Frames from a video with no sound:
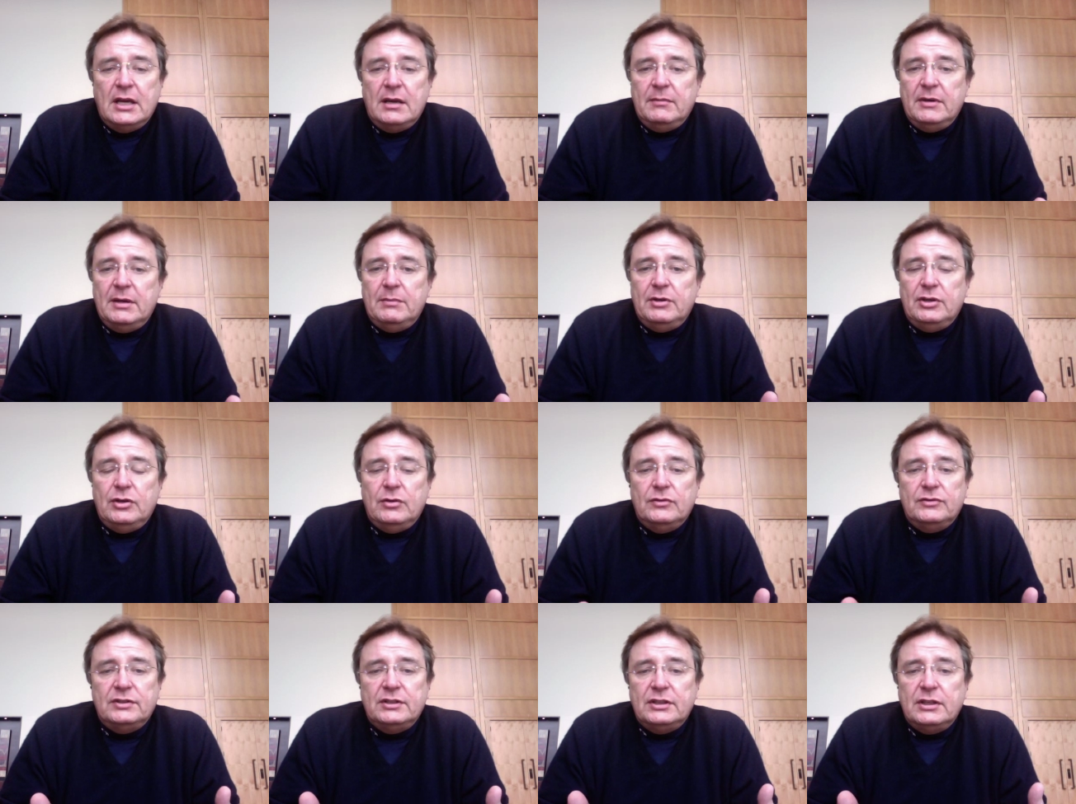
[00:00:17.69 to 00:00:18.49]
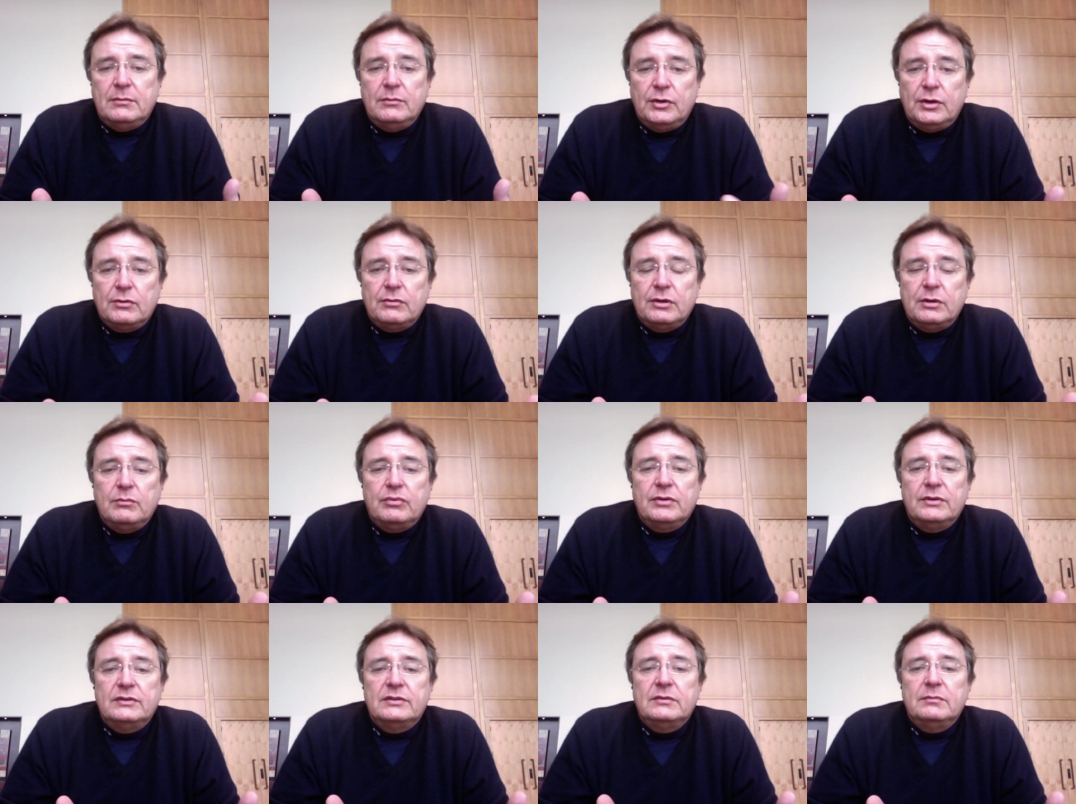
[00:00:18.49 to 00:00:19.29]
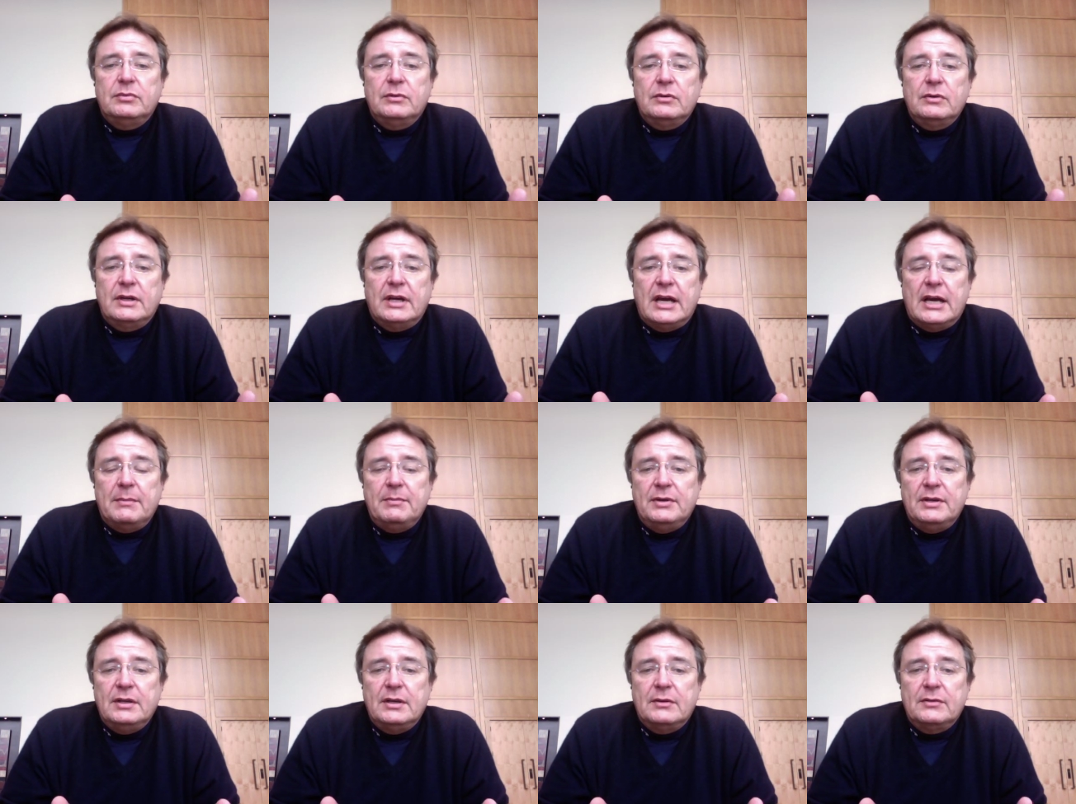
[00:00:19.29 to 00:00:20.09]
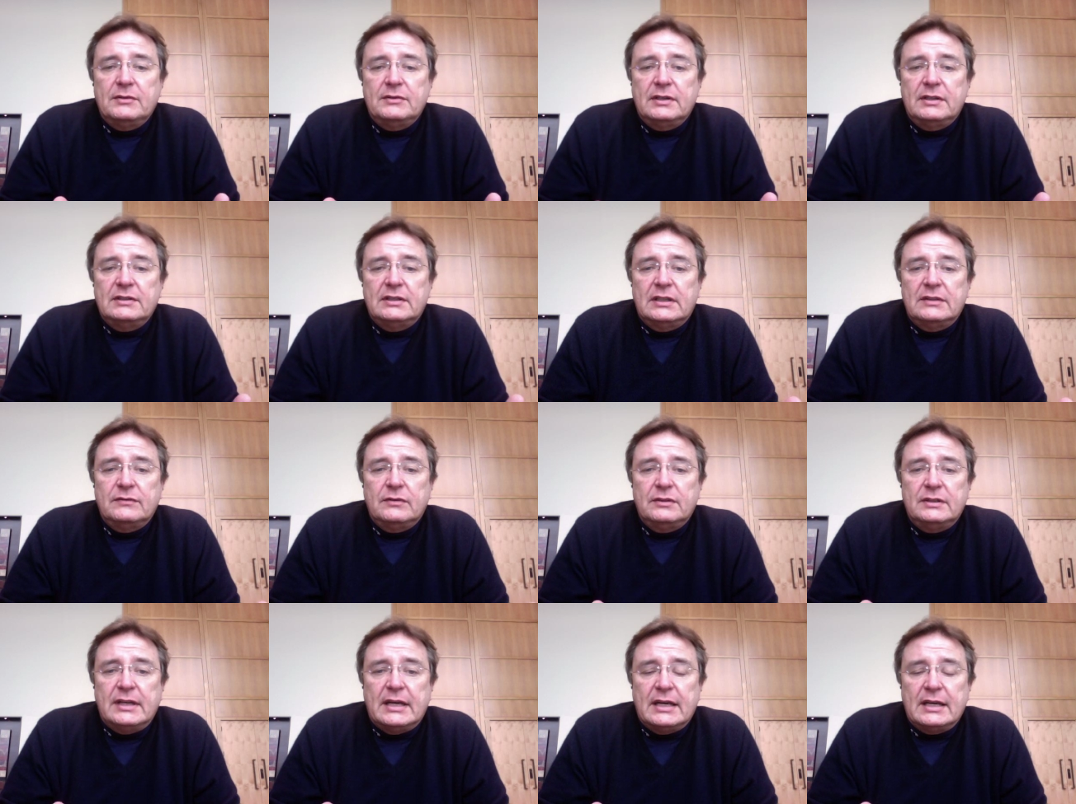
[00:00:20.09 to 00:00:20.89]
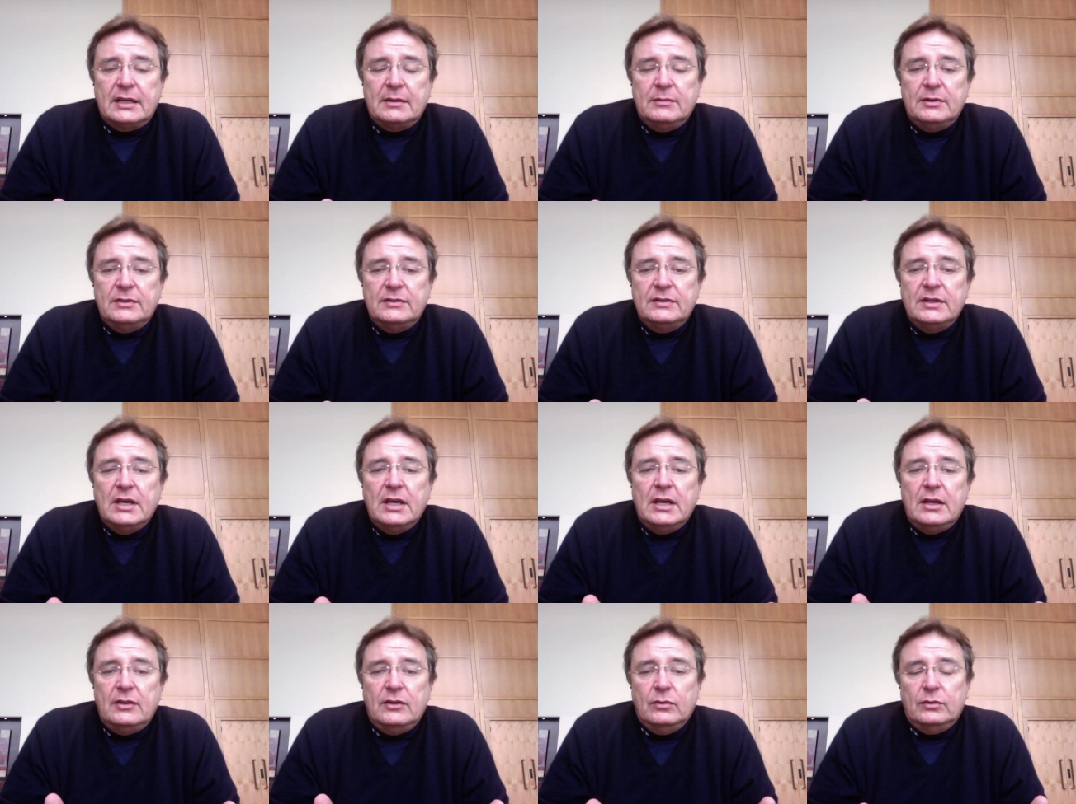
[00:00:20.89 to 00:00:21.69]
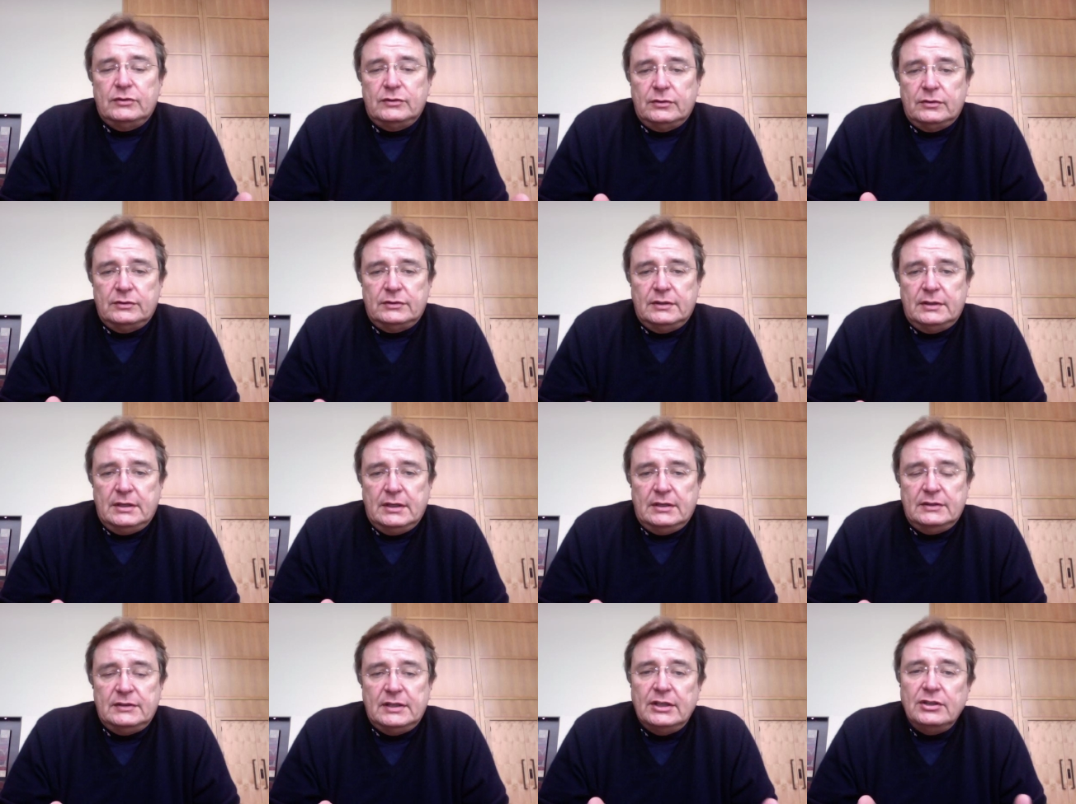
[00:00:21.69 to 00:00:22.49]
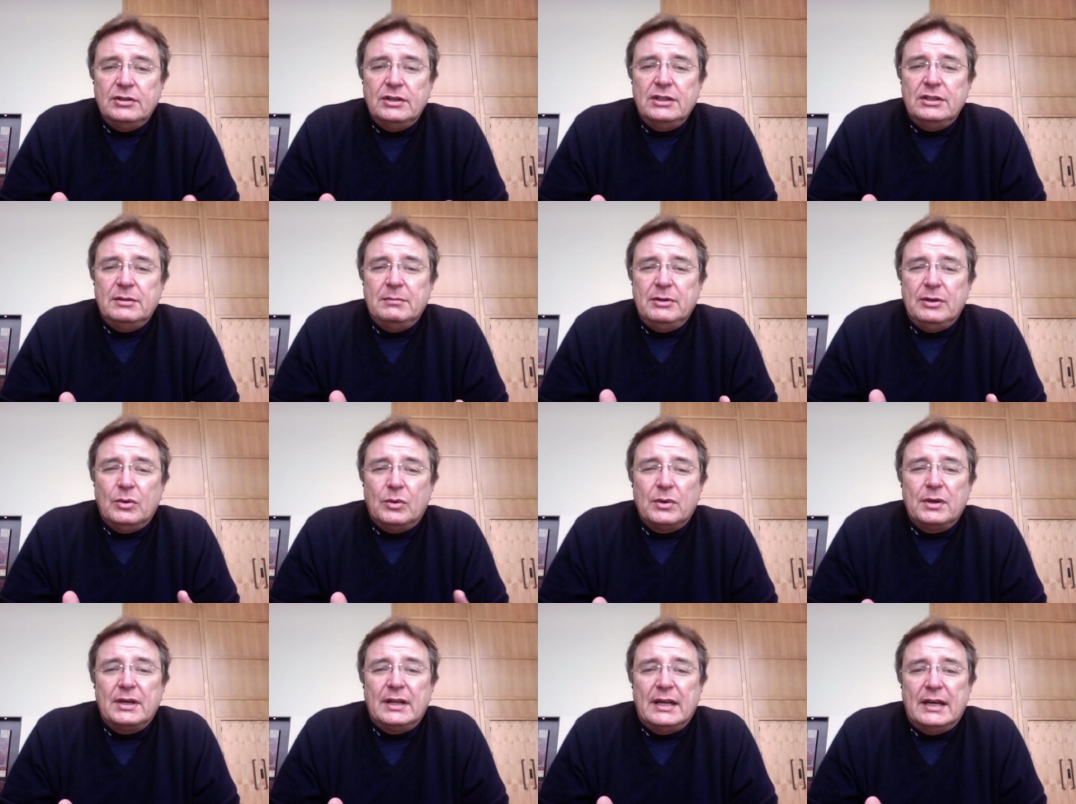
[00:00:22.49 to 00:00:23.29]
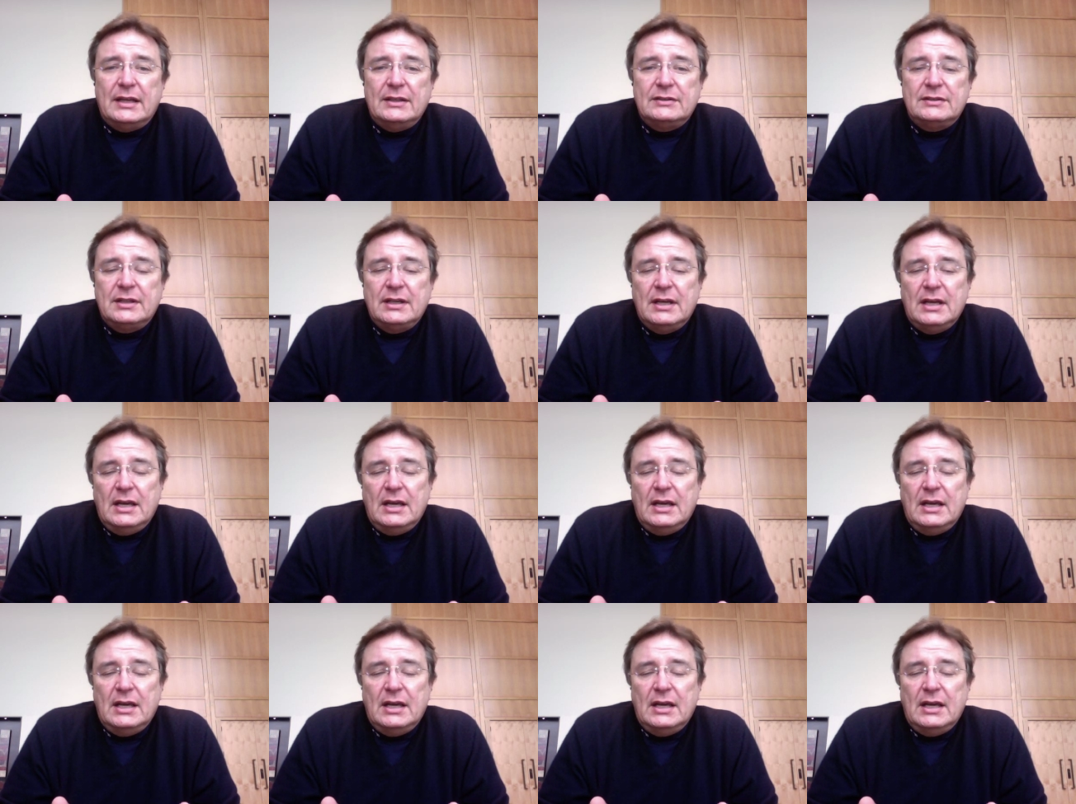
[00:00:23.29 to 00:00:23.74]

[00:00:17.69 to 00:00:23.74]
maybe using the mirroring principle, copying other successful documents, those sorts of things. Then you need to be organized.